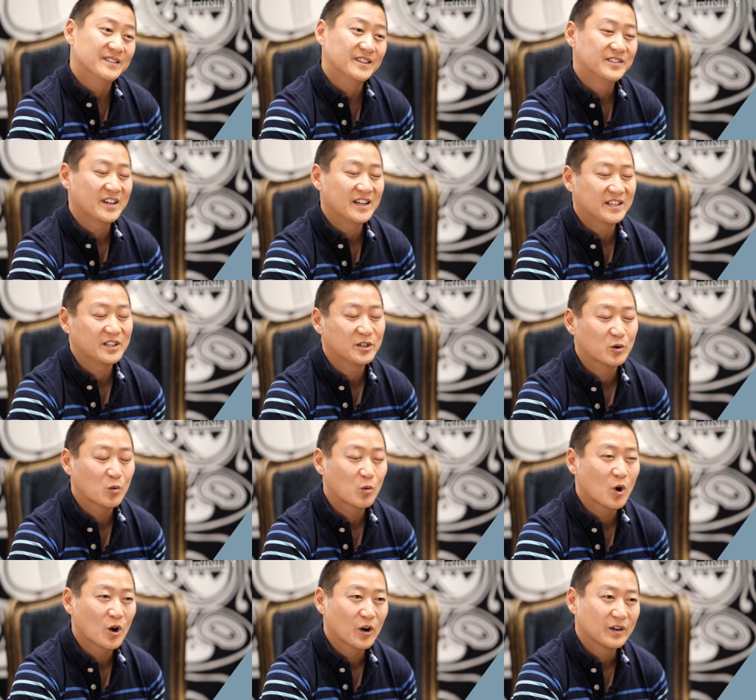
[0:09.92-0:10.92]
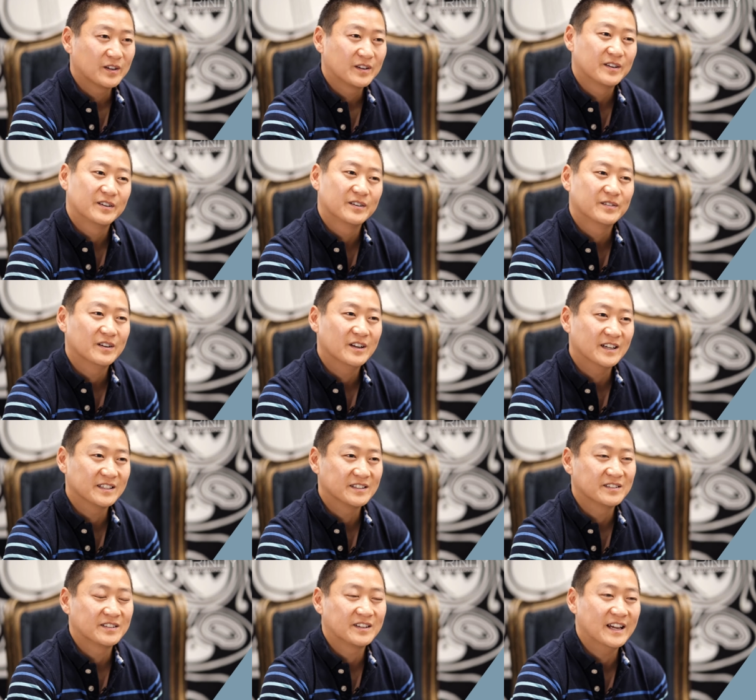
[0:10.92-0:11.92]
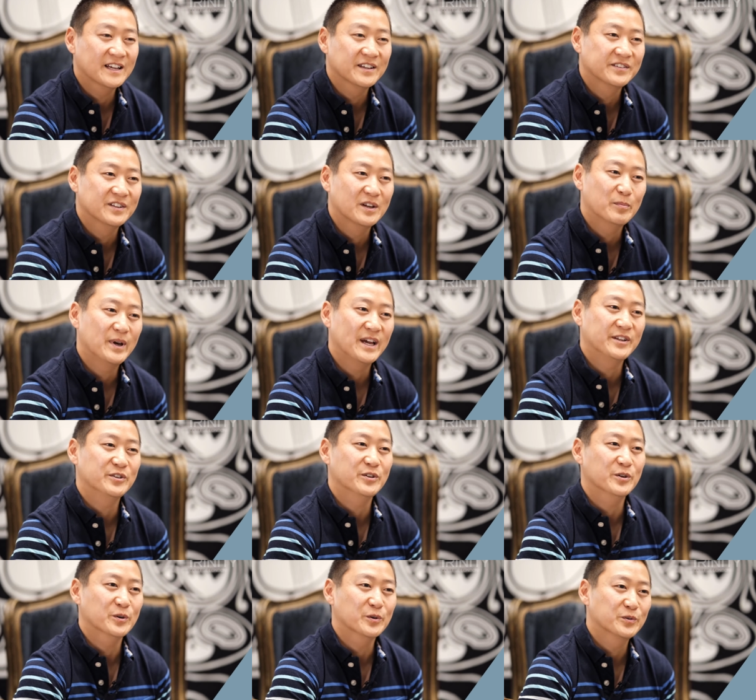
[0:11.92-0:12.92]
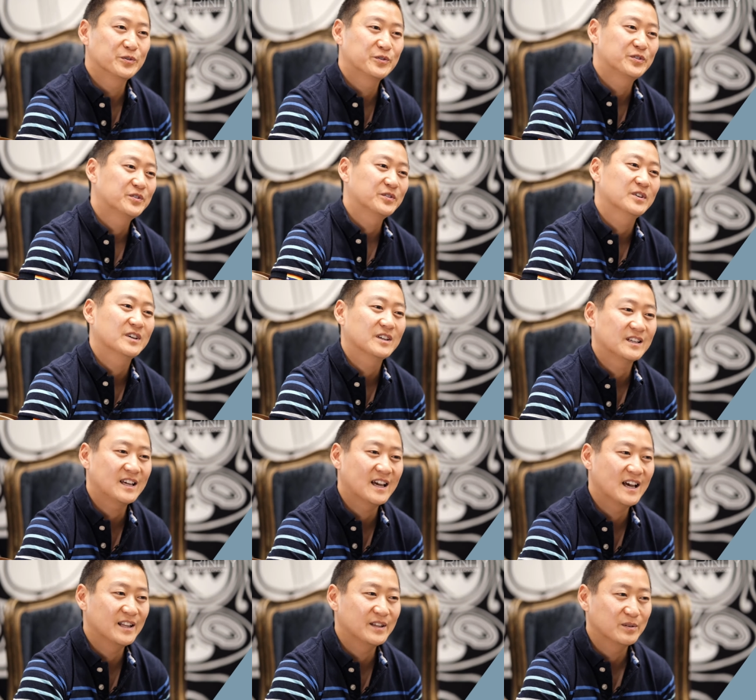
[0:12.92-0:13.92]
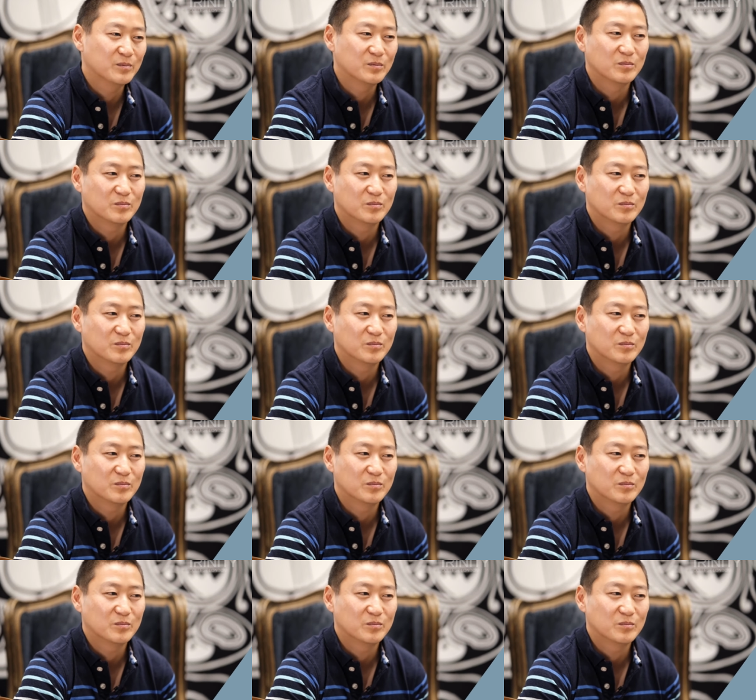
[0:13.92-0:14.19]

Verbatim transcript: The technical work, like scales and arpeggios, can